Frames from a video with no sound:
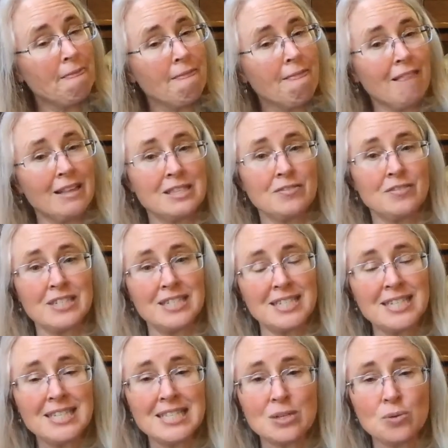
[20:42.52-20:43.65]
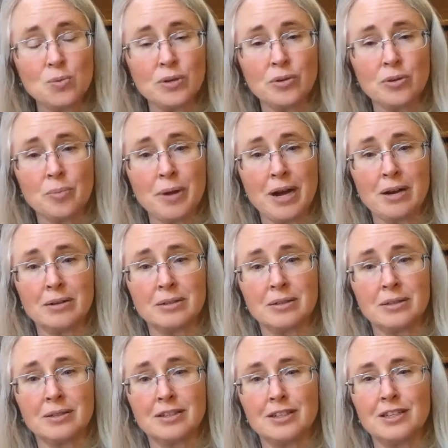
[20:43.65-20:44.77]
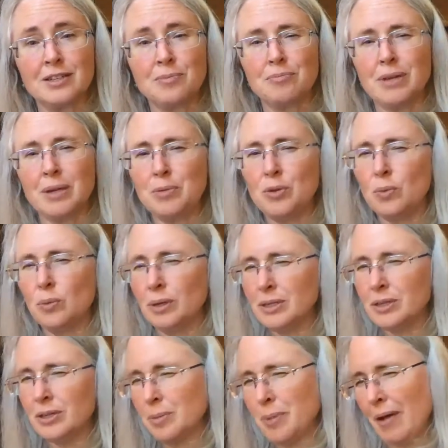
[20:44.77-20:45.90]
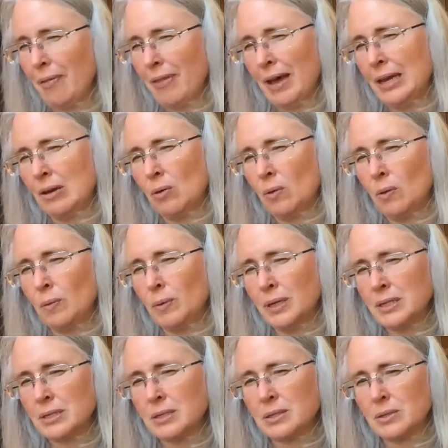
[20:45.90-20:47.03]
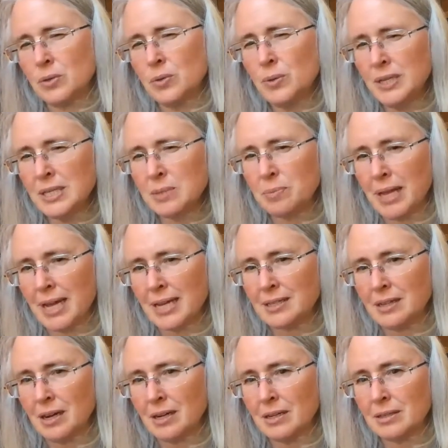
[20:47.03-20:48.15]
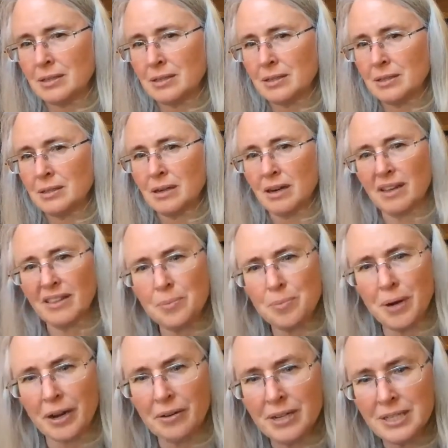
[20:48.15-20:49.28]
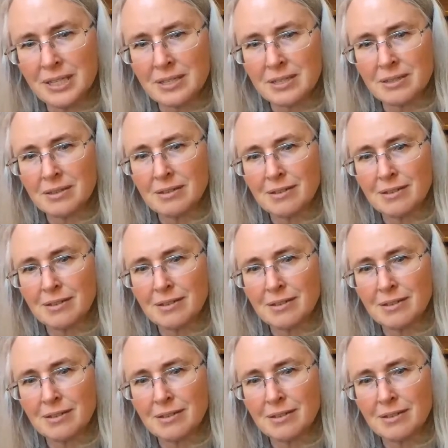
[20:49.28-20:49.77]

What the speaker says: lots of ideas to wonder about. Maybe you wondered about that whole, who is Black Dog? Are they pirates?